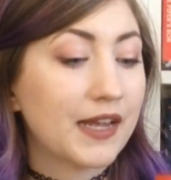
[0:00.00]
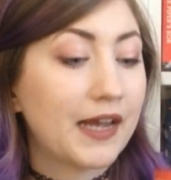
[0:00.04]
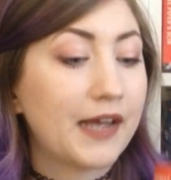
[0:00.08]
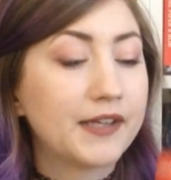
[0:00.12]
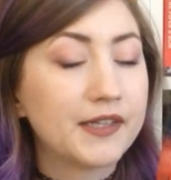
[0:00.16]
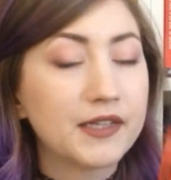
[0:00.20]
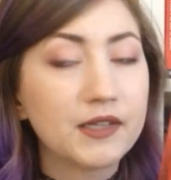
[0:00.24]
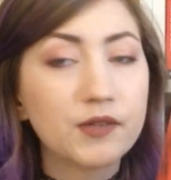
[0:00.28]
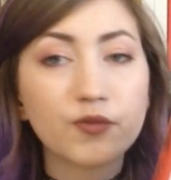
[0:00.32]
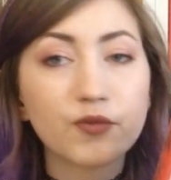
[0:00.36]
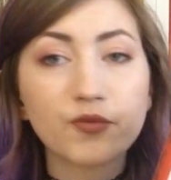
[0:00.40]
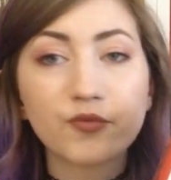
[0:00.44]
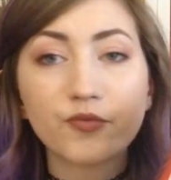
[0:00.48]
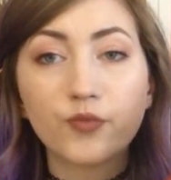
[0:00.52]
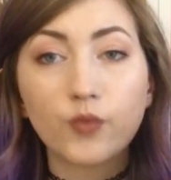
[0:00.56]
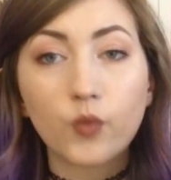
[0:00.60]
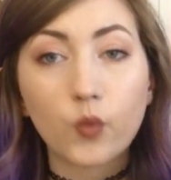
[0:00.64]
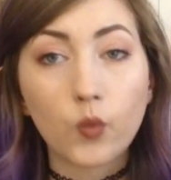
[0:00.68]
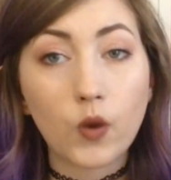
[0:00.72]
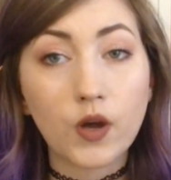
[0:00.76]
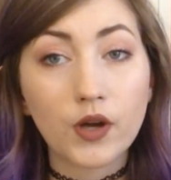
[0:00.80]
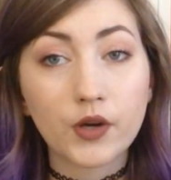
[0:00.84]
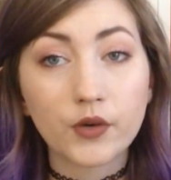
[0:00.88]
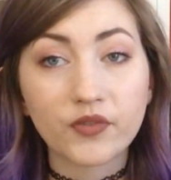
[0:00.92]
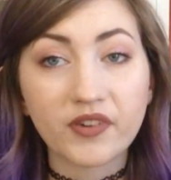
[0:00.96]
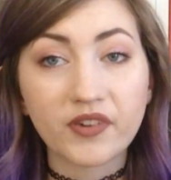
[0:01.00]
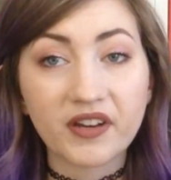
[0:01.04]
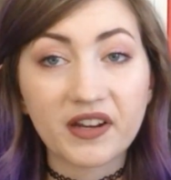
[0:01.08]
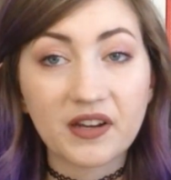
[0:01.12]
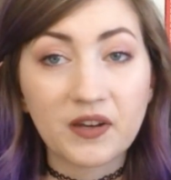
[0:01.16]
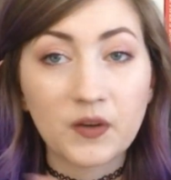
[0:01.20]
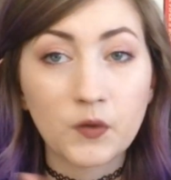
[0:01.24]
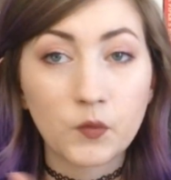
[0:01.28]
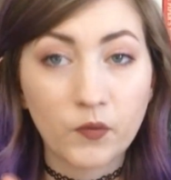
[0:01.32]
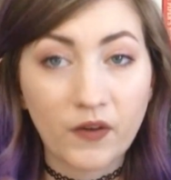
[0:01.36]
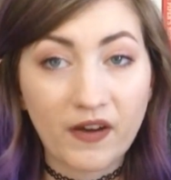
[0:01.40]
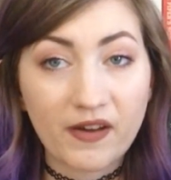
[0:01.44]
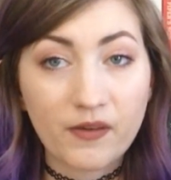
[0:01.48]
I did want to read
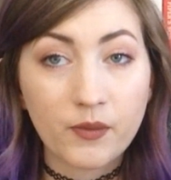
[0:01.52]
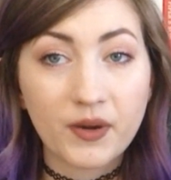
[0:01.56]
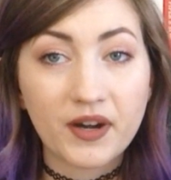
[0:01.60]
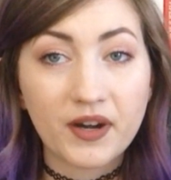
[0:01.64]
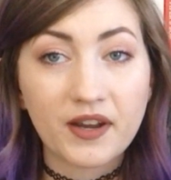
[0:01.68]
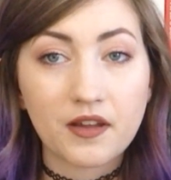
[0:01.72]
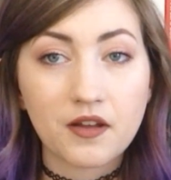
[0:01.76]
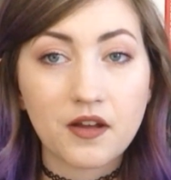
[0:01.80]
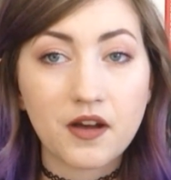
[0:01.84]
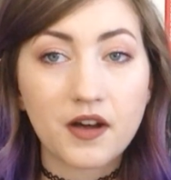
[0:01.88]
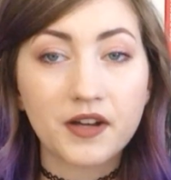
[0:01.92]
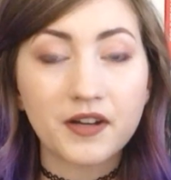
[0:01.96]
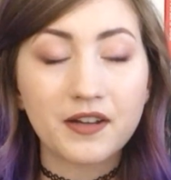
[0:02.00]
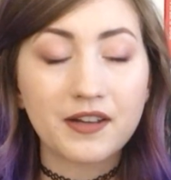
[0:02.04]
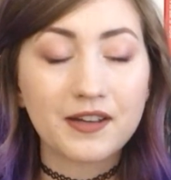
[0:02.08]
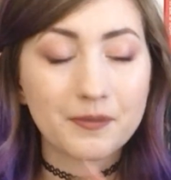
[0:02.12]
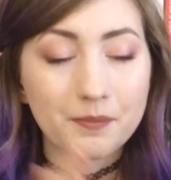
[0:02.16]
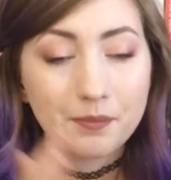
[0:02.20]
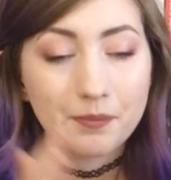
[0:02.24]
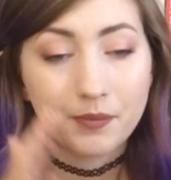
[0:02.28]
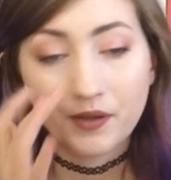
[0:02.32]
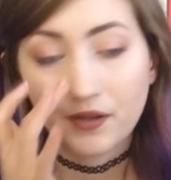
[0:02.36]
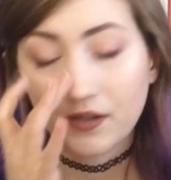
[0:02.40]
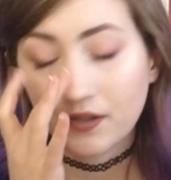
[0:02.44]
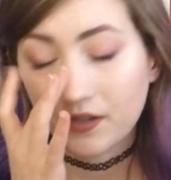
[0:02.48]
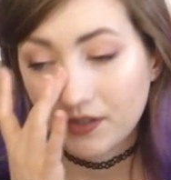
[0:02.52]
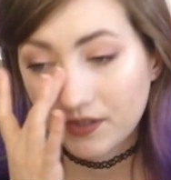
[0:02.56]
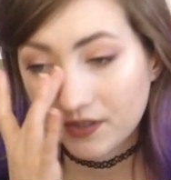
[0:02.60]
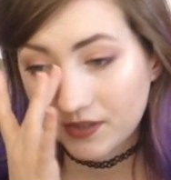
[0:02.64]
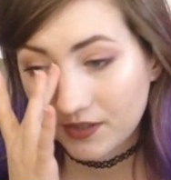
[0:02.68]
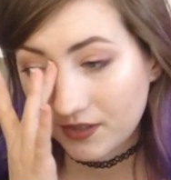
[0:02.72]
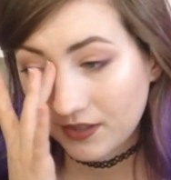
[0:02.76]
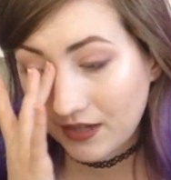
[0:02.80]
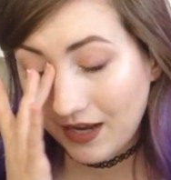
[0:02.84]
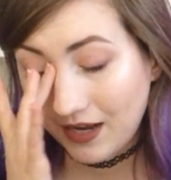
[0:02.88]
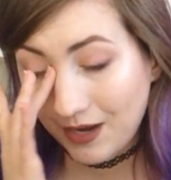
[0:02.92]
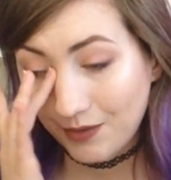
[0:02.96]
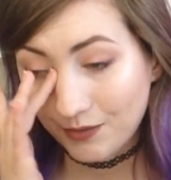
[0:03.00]
it right when I got it,
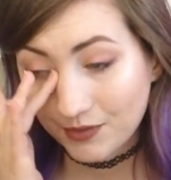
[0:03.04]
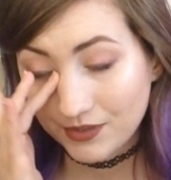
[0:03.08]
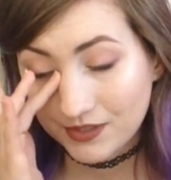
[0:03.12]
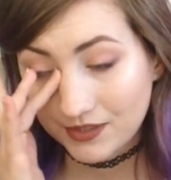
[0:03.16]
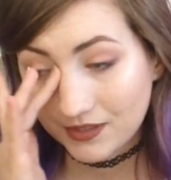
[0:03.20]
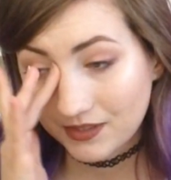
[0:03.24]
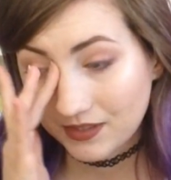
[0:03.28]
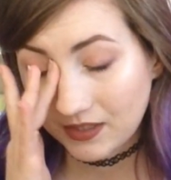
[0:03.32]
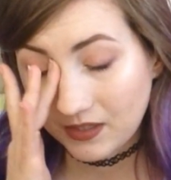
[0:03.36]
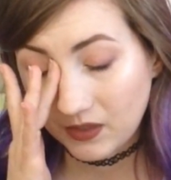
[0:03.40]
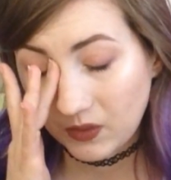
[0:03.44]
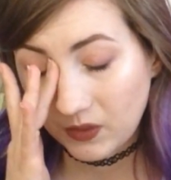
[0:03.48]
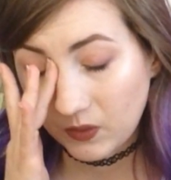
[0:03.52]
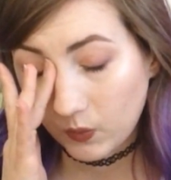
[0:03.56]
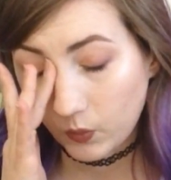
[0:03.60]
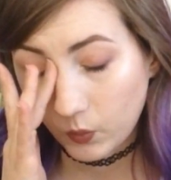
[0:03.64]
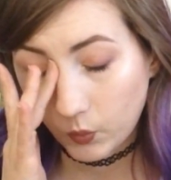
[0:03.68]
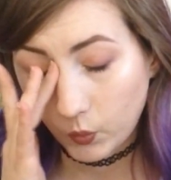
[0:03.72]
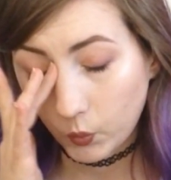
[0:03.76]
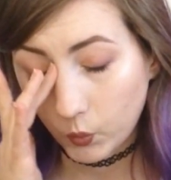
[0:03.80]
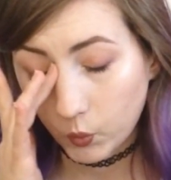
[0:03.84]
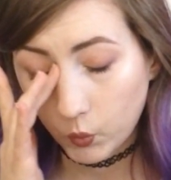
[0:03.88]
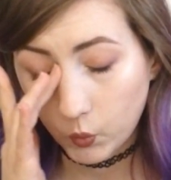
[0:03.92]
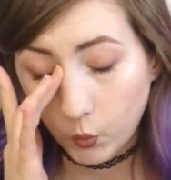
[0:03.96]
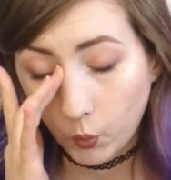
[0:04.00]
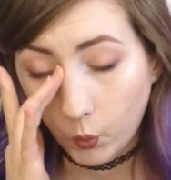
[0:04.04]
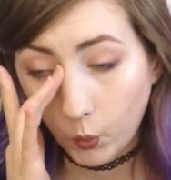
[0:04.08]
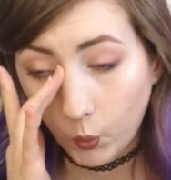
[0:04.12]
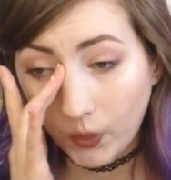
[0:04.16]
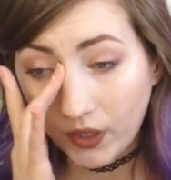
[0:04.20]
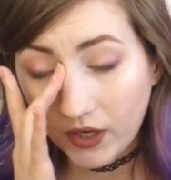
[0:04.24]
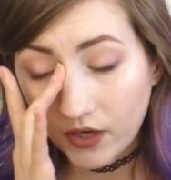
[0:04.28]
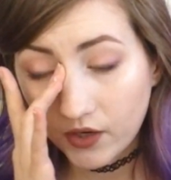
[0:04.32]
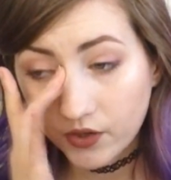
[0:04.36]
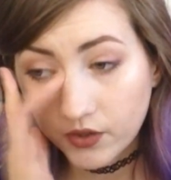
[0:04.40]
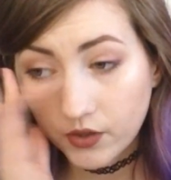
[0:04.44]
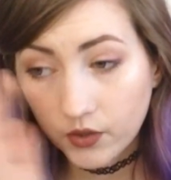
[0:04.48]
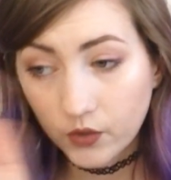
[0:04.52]
but I was in a
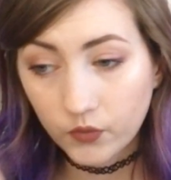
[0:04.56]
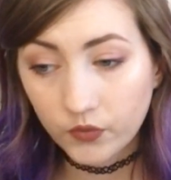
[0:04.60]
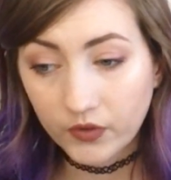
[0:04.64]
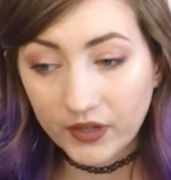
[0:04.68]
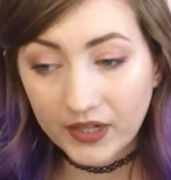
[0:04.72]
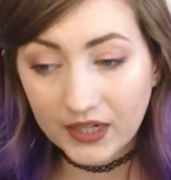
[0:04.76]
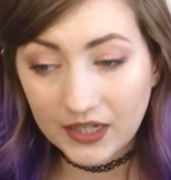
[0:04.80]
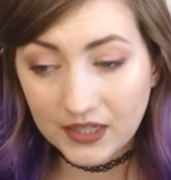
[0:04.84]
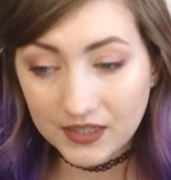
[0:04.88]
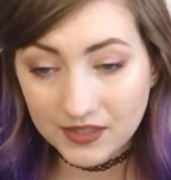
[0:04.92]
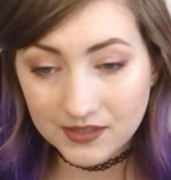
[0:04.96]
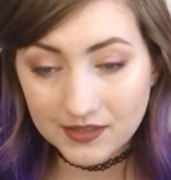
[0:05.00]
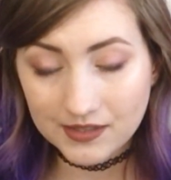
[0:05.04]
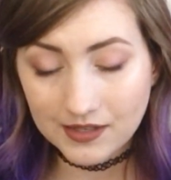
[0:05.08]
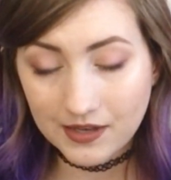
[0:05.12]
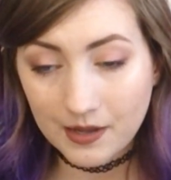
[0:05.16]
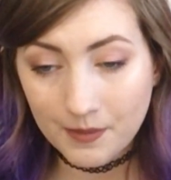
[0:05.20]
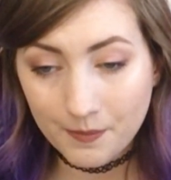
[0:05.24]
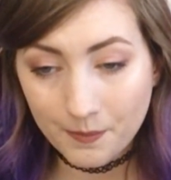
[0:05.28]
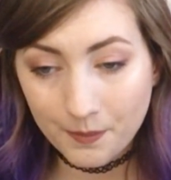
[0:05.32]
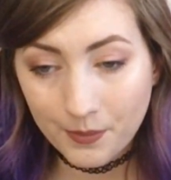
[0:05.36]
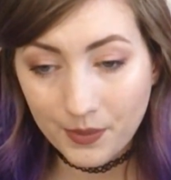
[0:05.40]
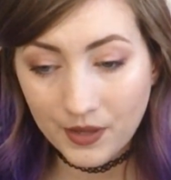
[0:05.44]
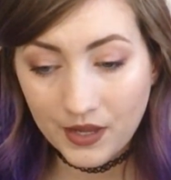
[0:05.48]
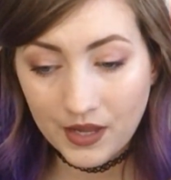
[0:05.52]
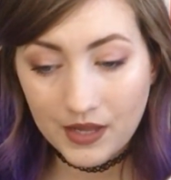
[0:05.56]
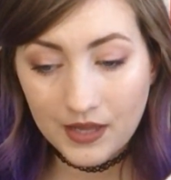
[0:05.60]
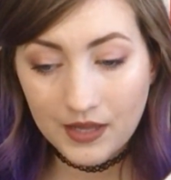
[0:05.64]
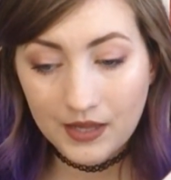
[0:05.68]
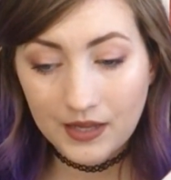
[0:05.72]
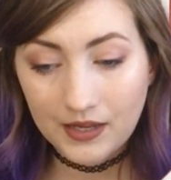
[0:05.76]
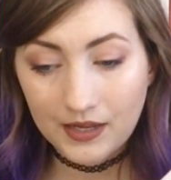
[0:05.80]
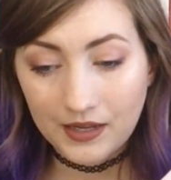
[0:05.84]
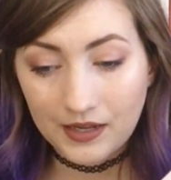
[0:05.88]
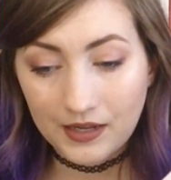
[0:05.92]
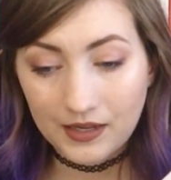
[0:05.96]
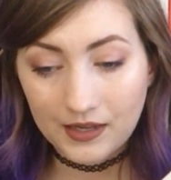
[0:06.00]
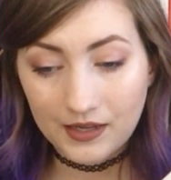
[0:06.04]
weird reading slump
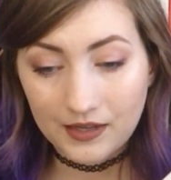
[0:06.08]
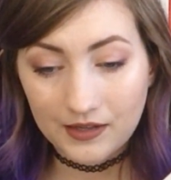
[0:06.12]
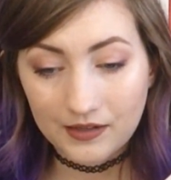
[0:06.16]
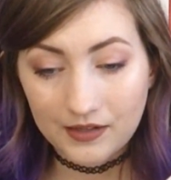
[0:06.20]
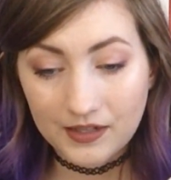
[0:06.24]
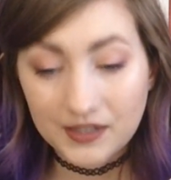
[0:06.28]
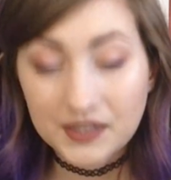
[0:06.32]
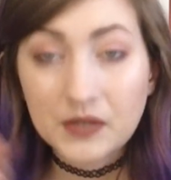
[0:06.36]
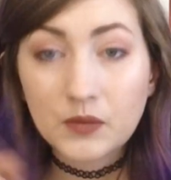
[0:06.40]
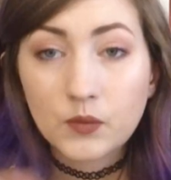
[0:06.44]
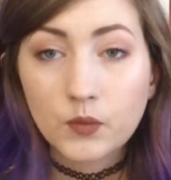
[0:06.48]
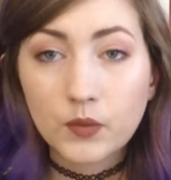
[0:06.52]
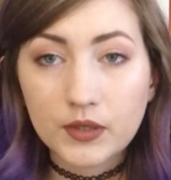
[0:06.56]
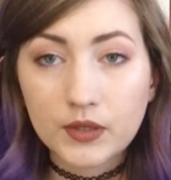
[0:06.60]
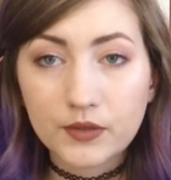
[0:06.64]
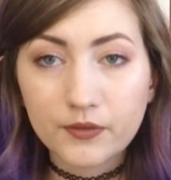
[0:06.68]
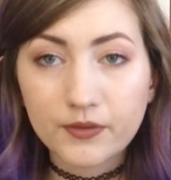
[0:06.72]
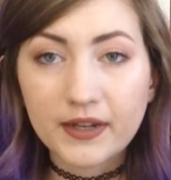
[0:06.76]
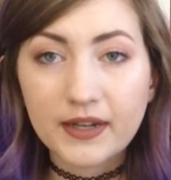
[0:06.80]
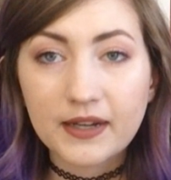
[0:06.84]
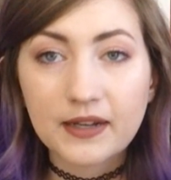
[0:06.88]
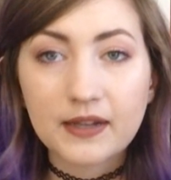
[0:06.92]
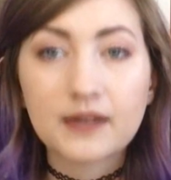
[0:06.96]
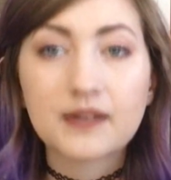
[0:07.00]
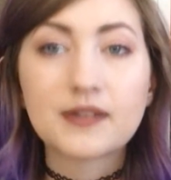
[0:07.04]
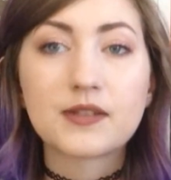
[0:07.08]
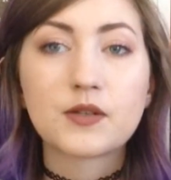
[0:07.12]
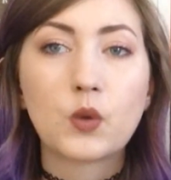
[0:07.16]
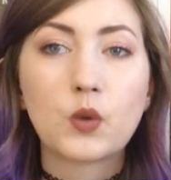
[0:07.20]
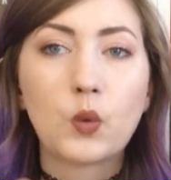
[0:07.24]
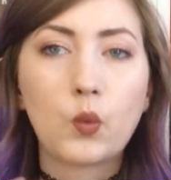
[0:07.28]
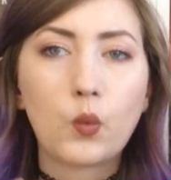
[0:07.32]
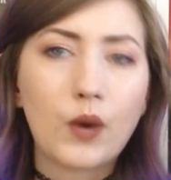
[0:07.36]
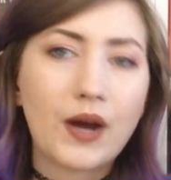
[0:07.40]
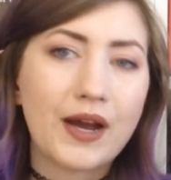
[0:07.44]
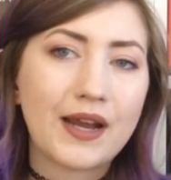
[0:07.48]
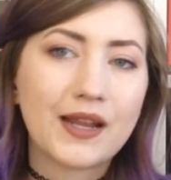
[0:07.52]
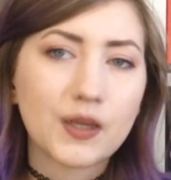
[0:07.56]
and I didn't want to read it
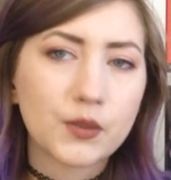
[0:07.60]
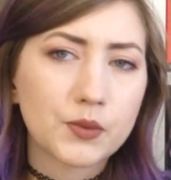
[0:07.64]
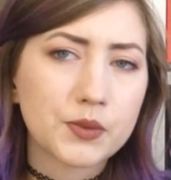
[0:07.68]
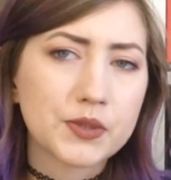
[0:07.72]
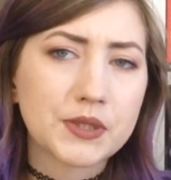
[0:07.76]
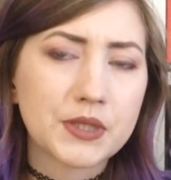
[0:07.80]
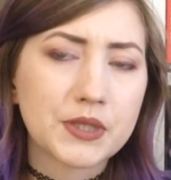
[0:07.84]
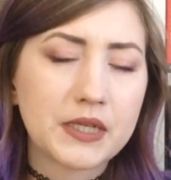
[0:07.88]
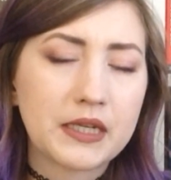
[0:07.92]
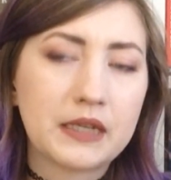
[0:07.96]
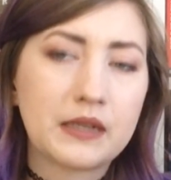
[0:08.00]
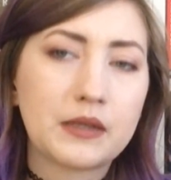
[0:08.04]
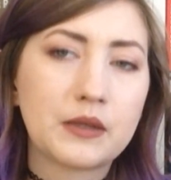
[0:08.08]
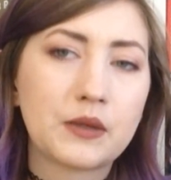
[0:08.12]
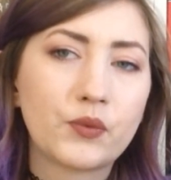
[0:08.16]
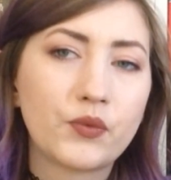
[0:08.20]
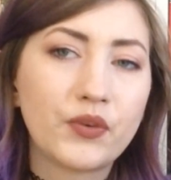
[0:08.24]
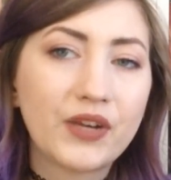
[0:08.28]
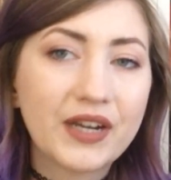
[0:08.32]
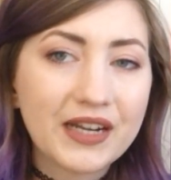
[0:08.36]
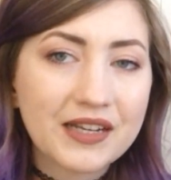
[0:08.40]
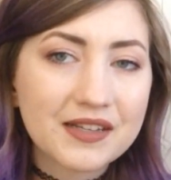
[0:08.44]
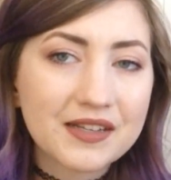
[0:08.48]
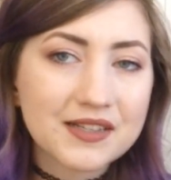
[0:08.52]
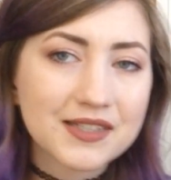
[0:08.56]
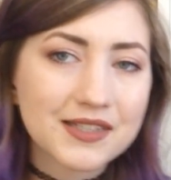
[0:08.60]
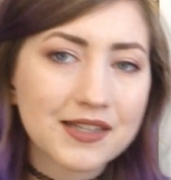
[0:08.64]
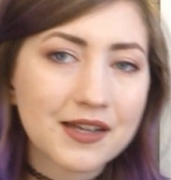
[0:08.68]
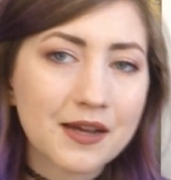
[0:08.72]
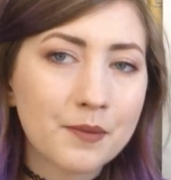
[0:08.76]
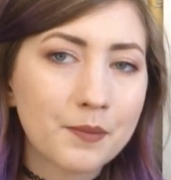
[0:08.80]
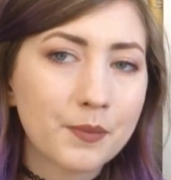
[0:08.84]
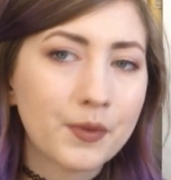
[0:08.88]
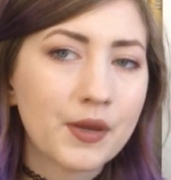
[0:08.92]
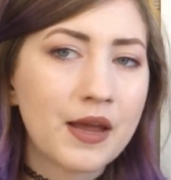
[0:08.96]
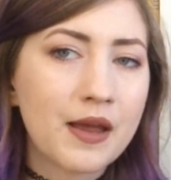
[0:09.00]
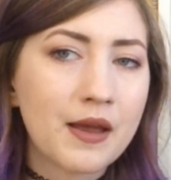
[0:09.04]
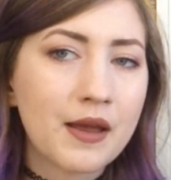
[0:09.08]
while I was in a reading
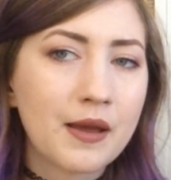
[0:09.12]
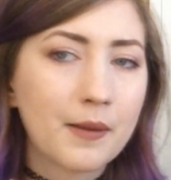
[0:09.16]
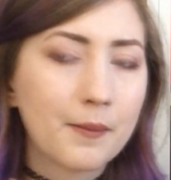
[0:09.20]
slump,